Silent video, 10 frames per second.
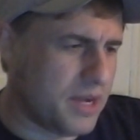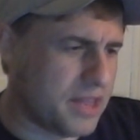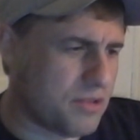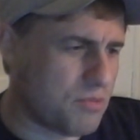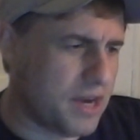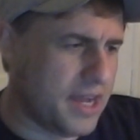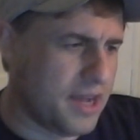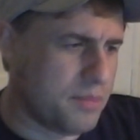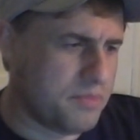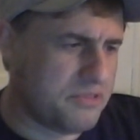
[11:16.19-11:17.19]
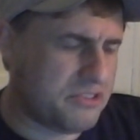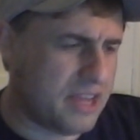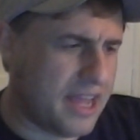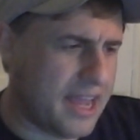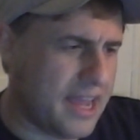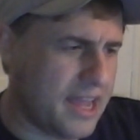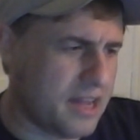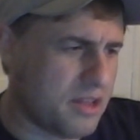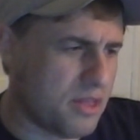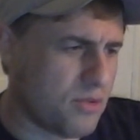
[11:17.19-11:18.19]
we got the Rams
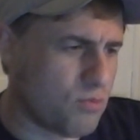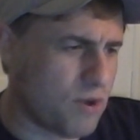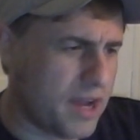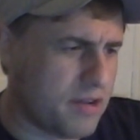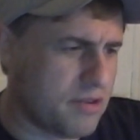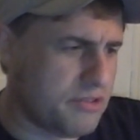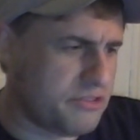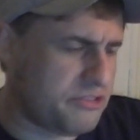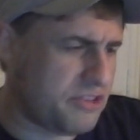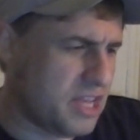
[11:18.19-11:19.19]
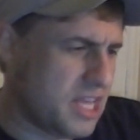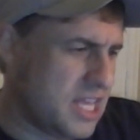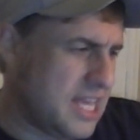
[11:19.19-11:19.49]
and the Raiders.